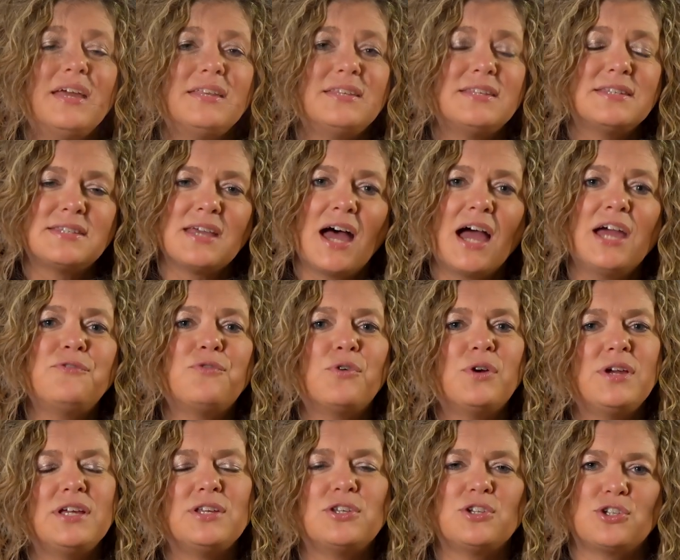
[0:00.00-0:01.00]
Designed for
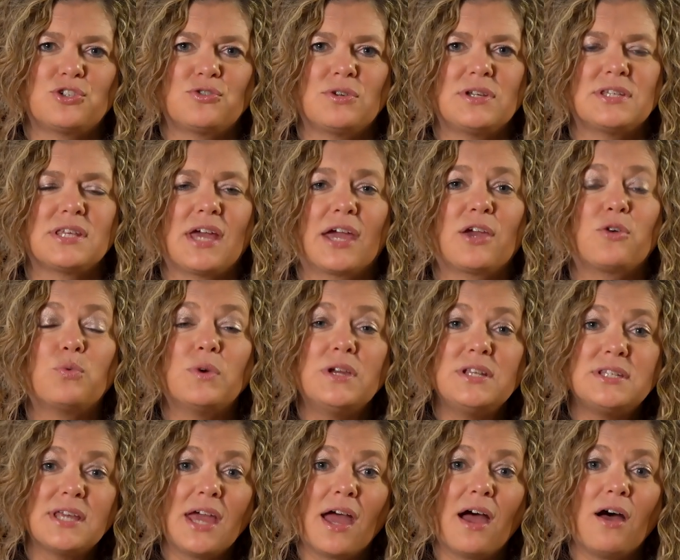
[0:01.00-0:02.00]
industries like
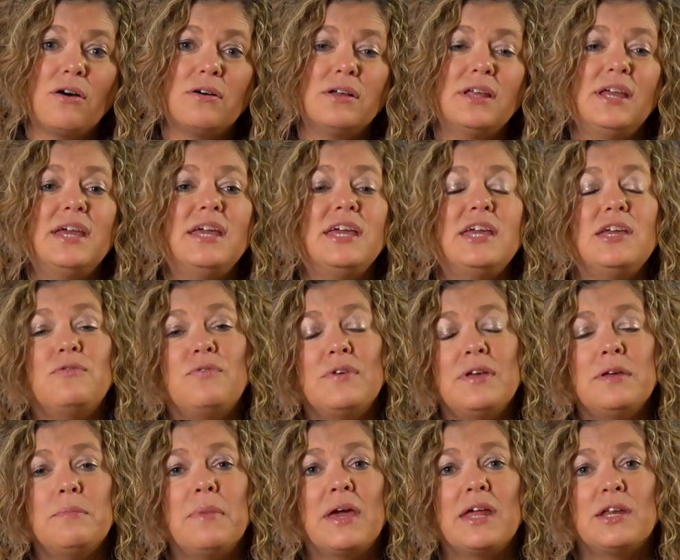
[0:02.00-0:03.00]
retail,
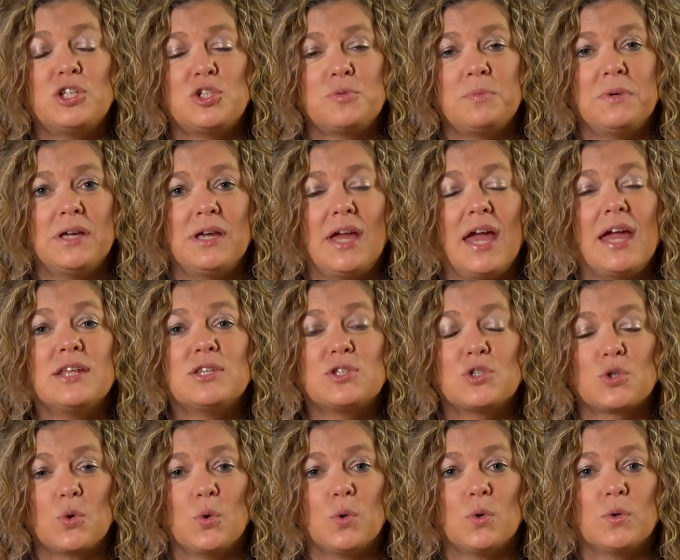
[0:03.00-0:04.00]
event management, and
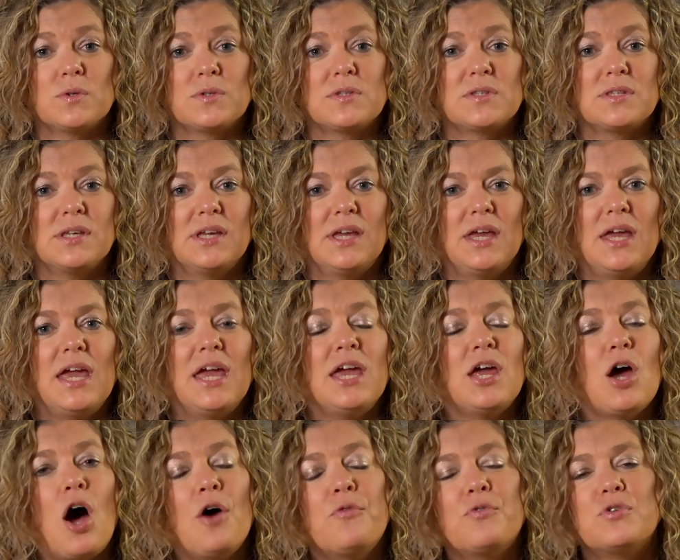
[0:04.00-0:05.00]
schools,
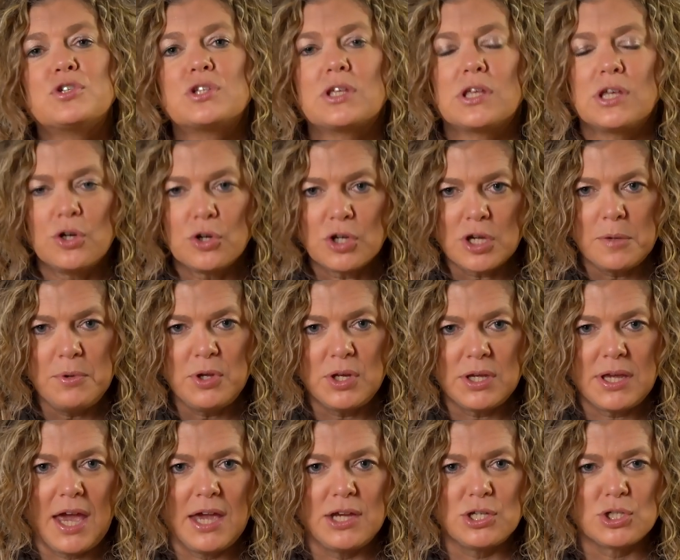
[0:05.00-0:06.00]
it offers clear
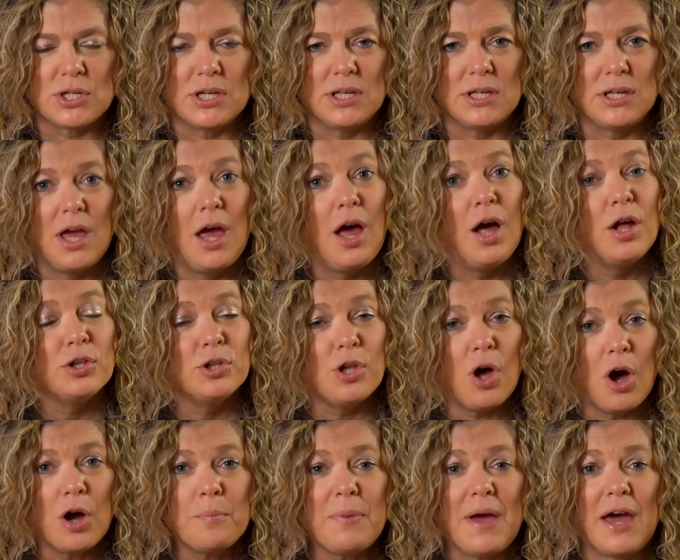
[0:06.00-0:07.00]
communication,
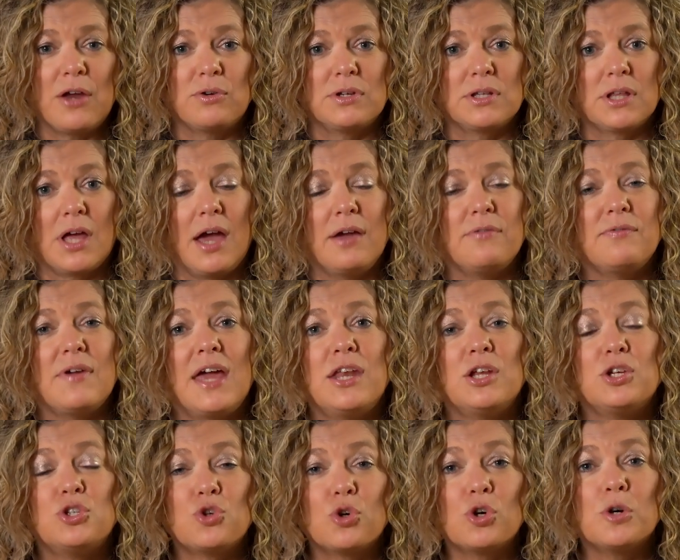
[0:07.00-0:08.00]
long battery life, and
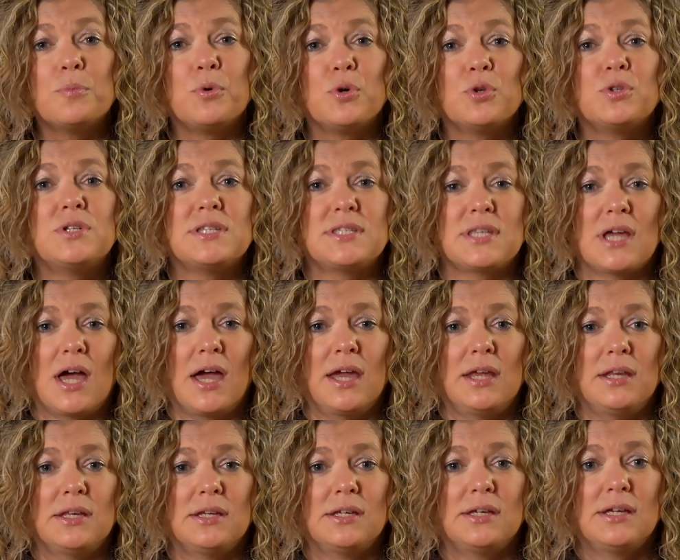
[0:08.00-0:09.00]
a durable
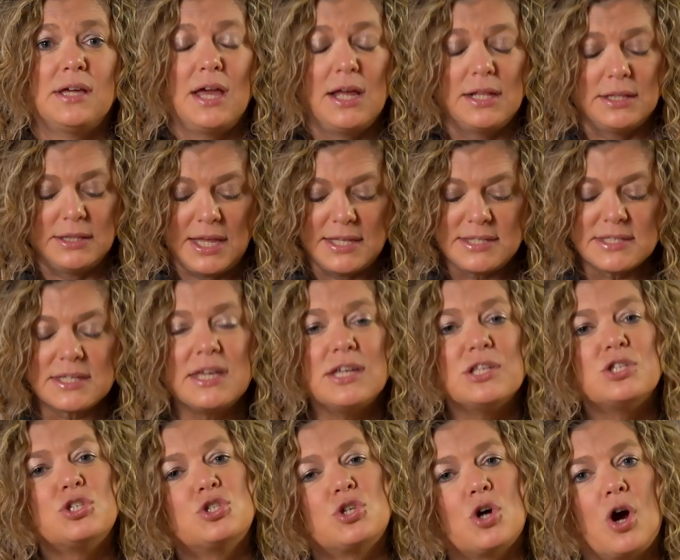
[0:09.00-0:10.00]
design. Let's
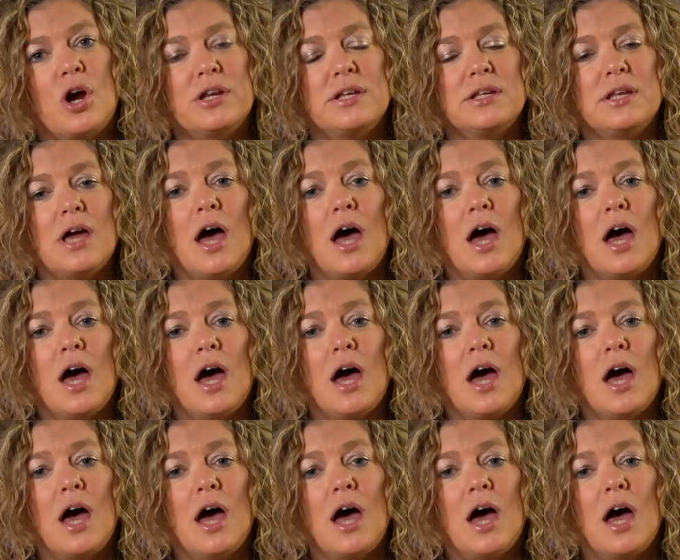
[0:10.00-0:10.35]
get started